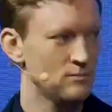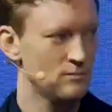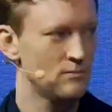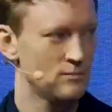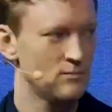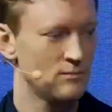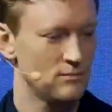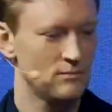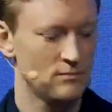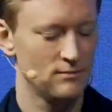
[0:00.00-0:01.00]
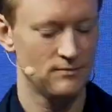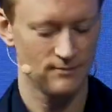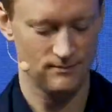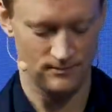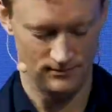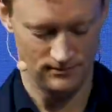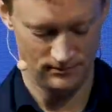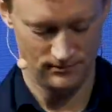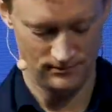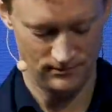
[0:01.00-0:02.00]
the next decade, in addition to the